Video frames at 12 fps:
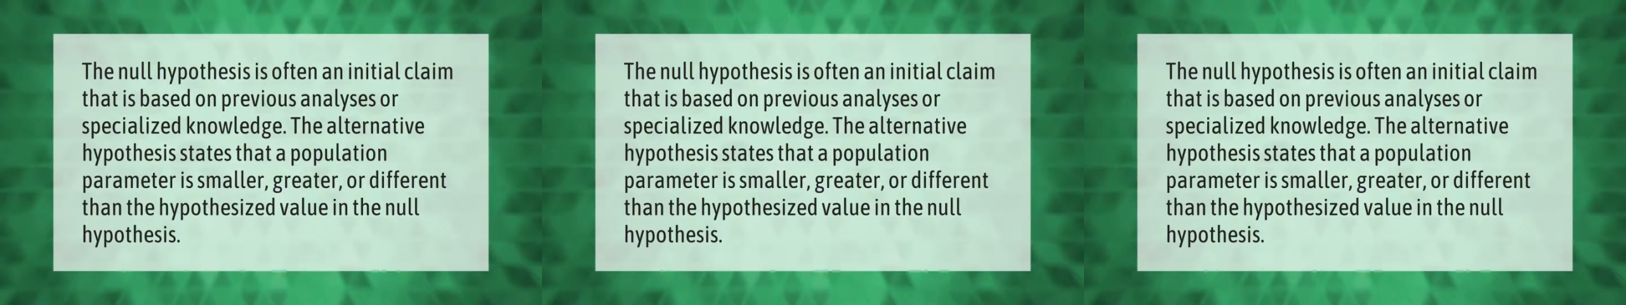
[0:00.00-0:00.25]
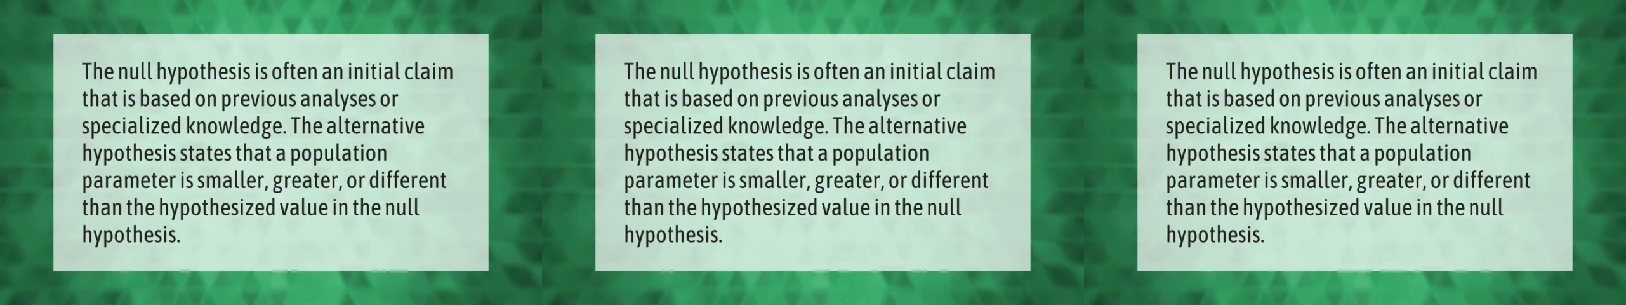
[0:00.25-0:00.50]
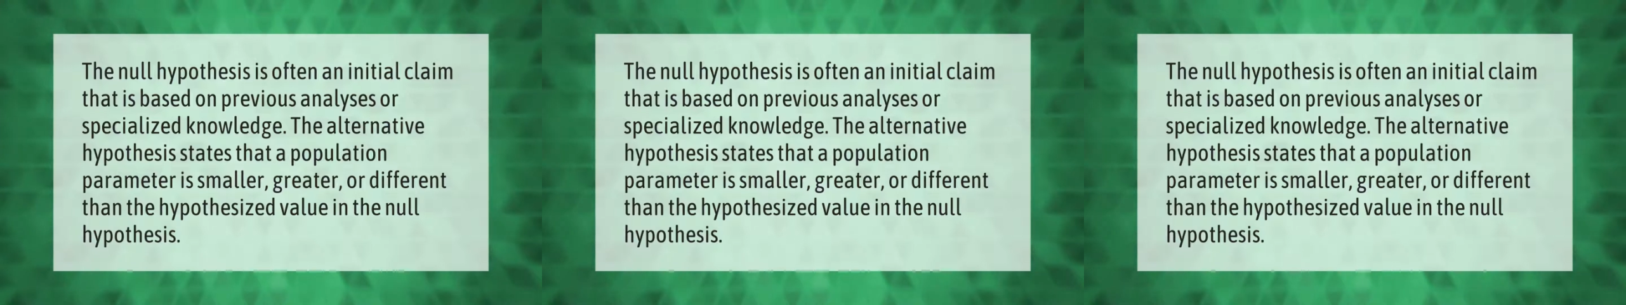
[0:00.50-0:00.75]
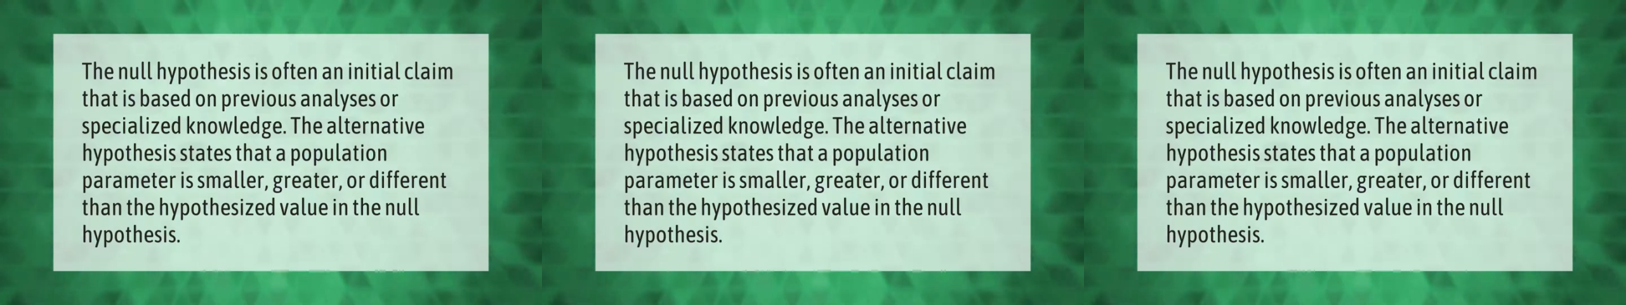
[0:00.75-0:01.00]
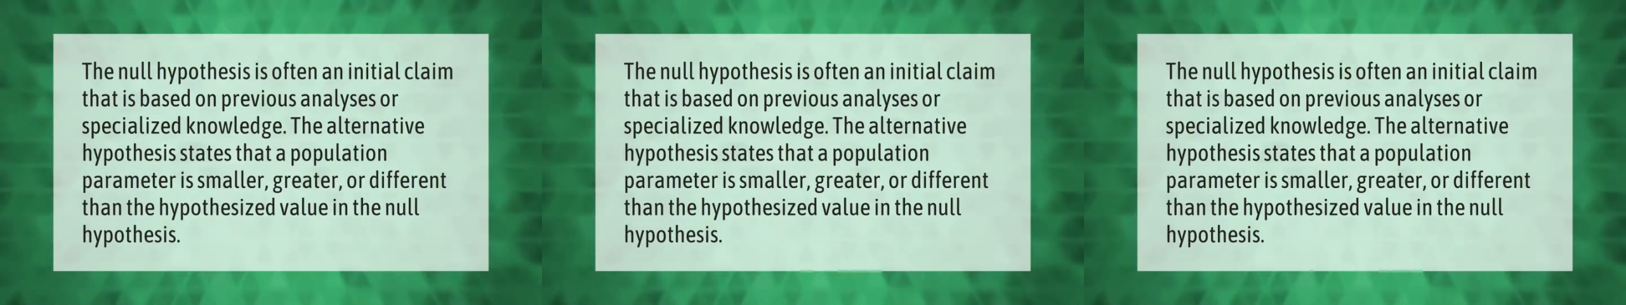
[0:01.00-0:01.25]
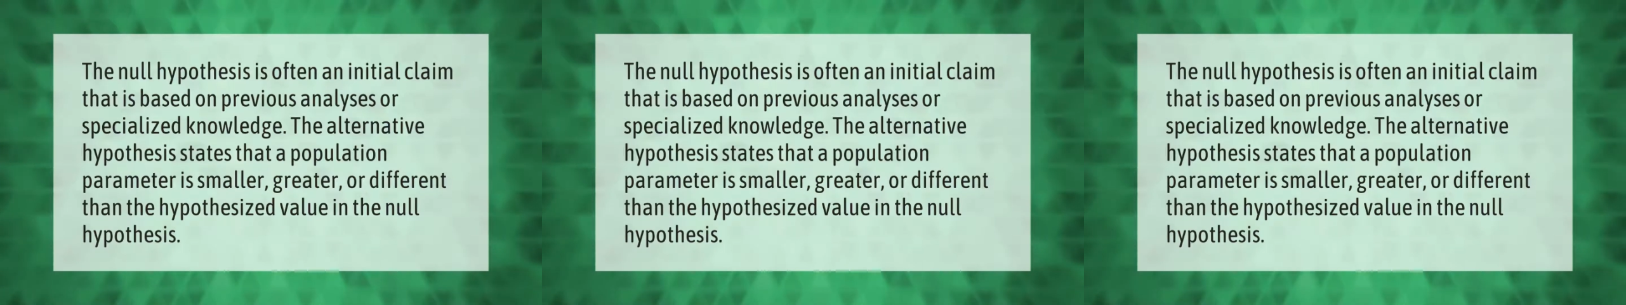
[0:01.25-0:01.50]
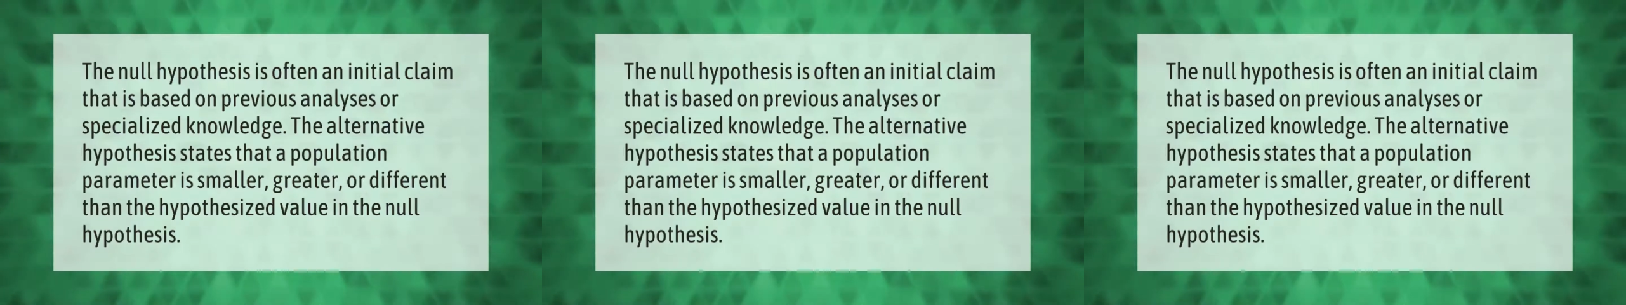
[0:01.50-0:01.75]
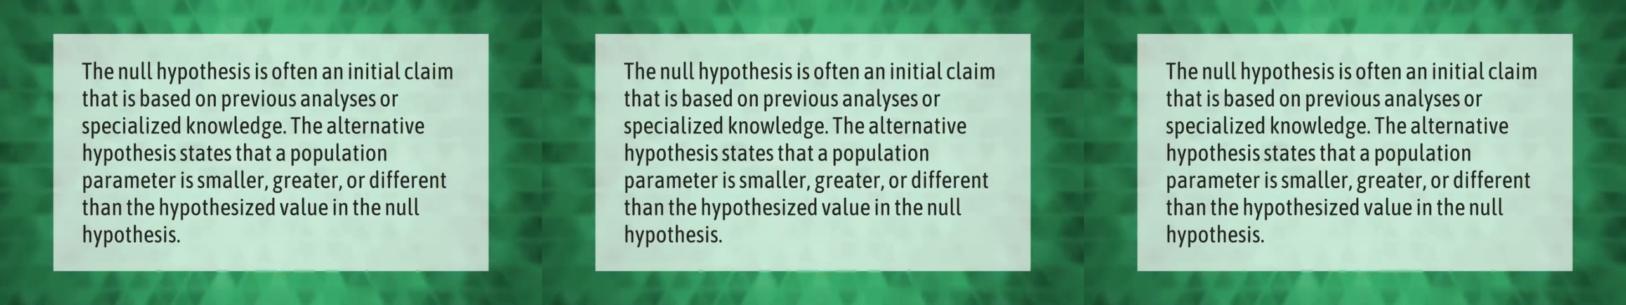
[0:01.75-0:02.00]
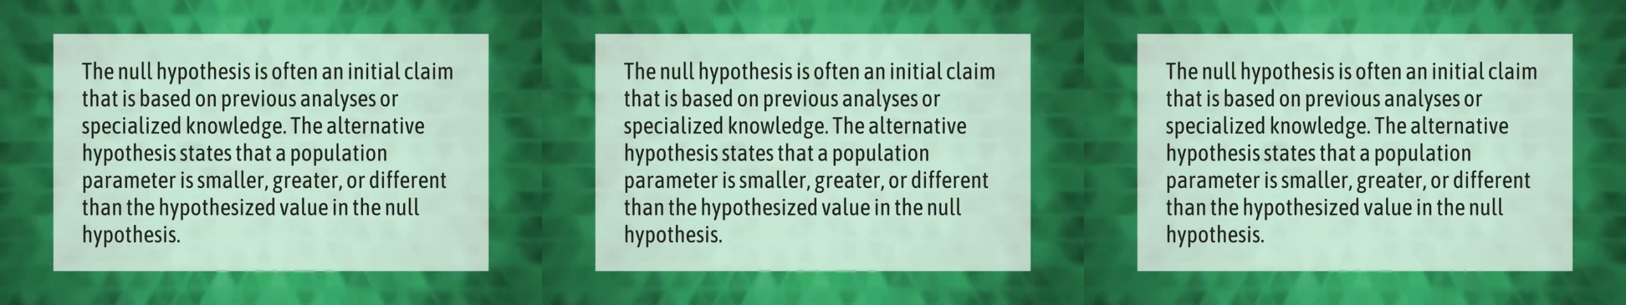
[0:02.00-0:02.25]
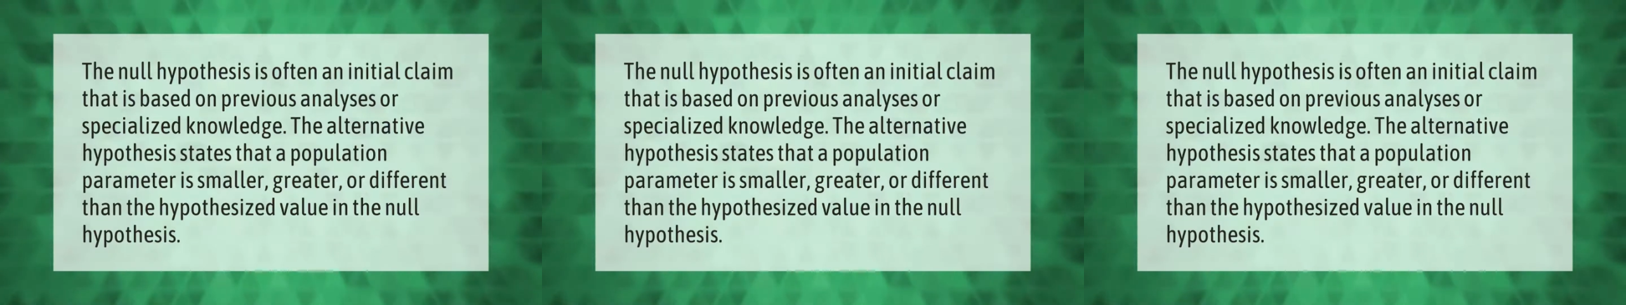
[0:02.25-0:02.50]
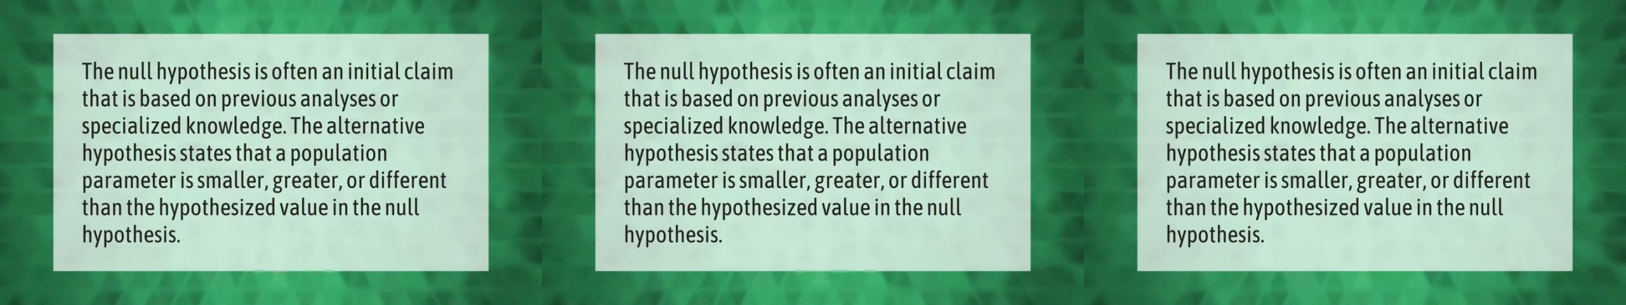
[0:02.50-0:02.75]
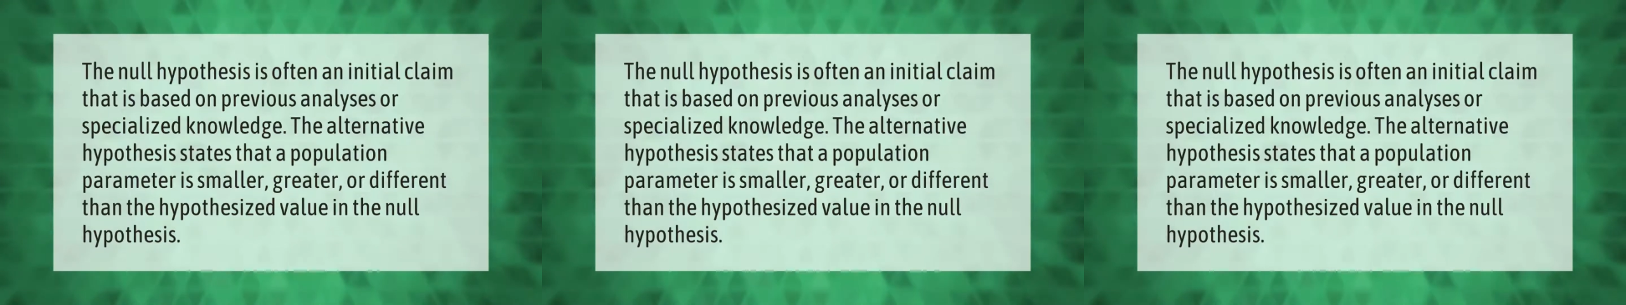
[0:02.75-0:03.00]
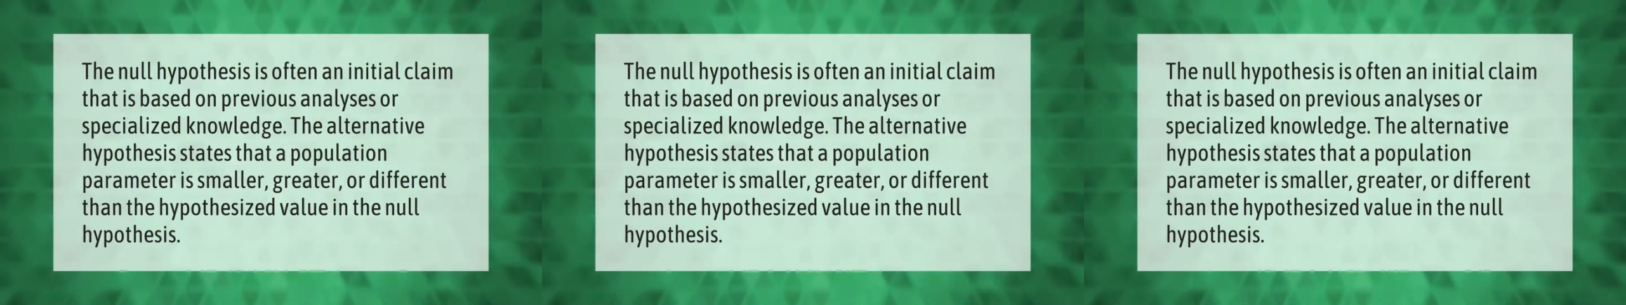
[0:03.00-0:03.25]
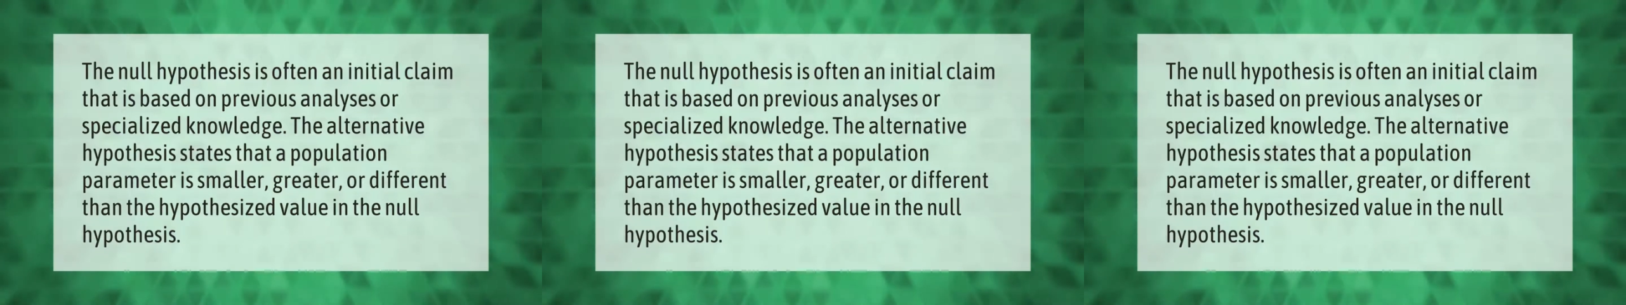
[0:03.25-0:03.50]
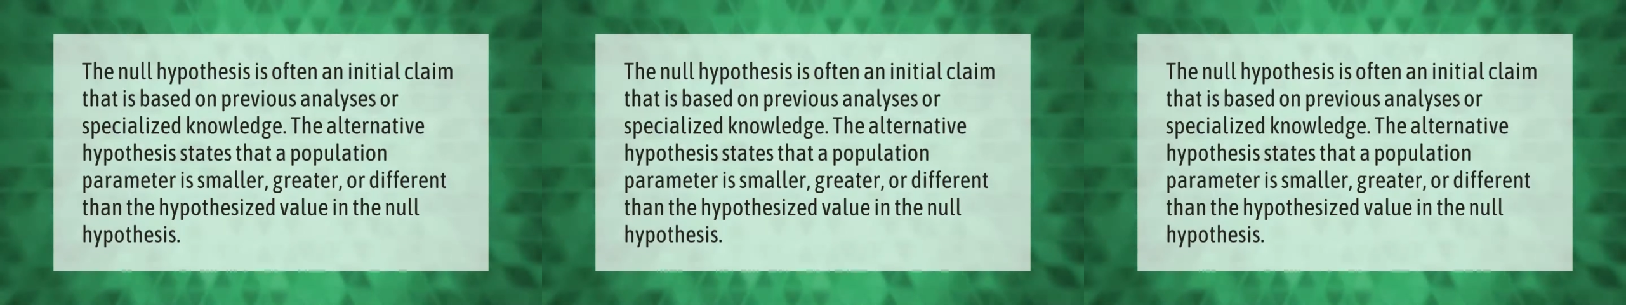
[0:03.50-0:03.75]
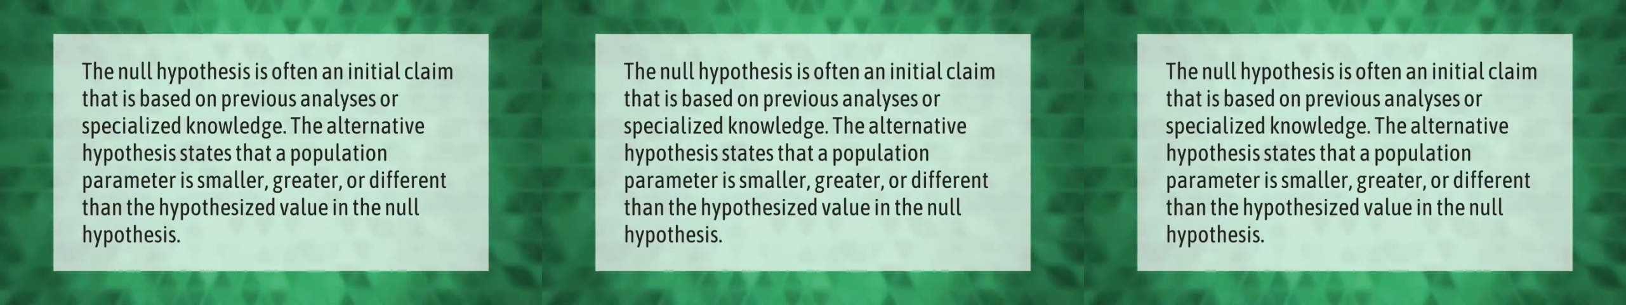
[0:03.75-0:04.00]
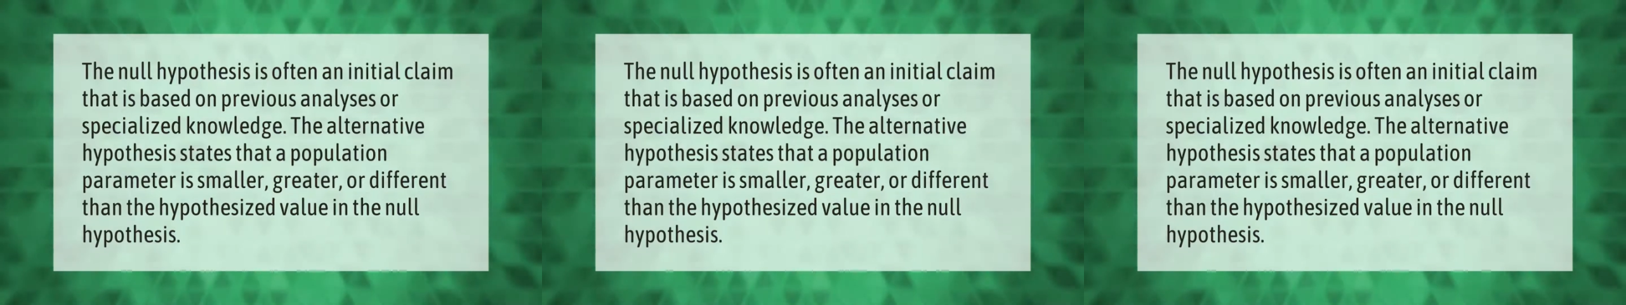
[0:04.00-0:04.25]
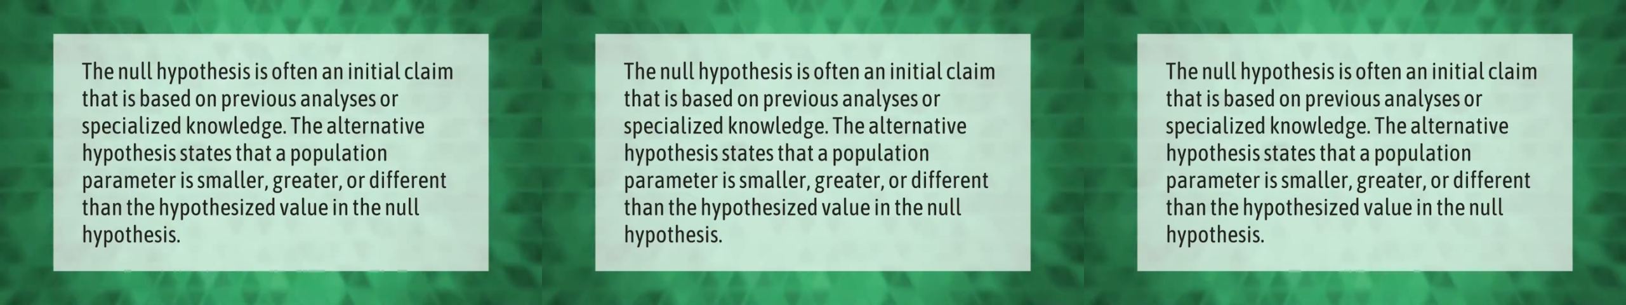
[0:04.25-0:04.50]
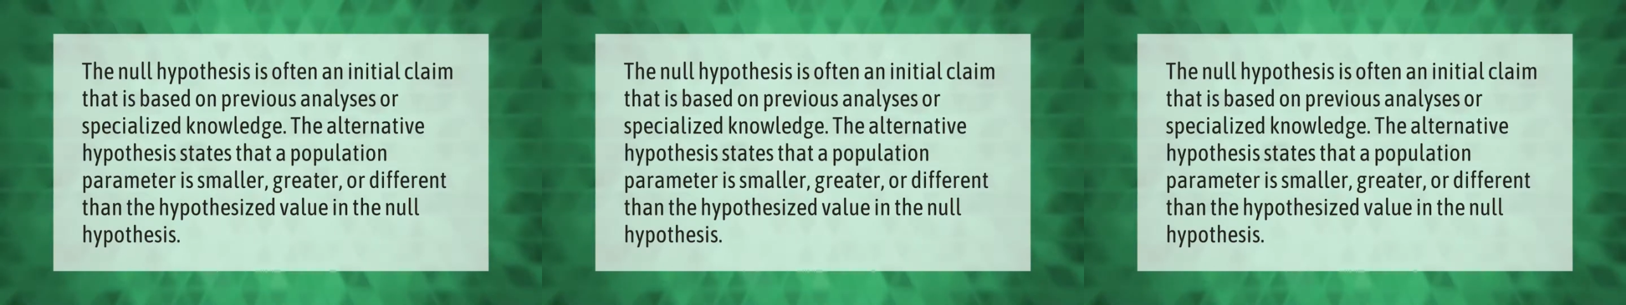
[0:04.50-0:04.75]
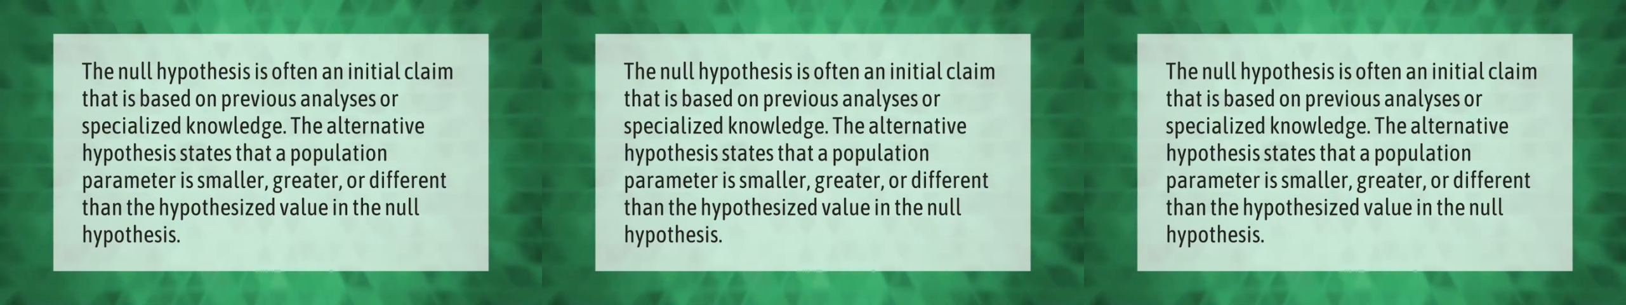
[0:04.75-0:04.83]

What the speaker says: [unreadable: no face in view]